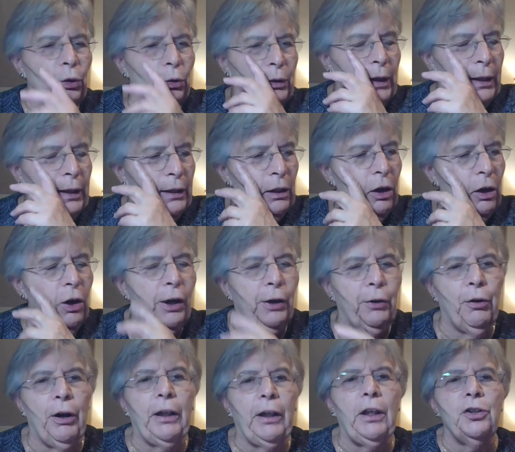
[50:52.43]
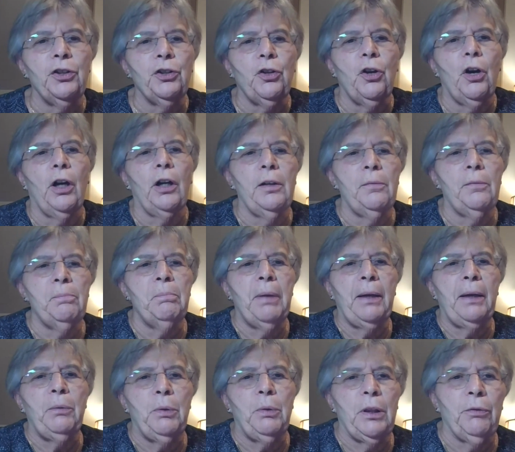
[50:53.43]
that the hierarchy is kind of in
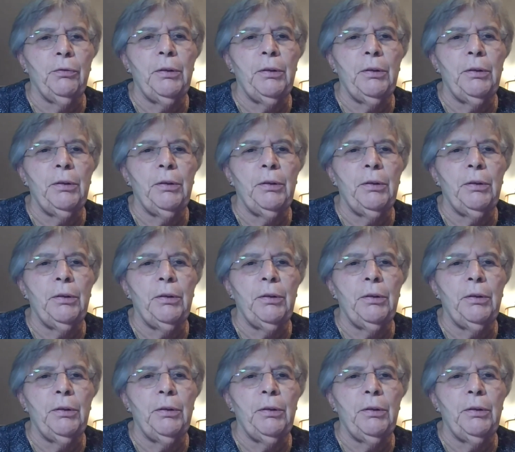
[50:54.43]
bed with the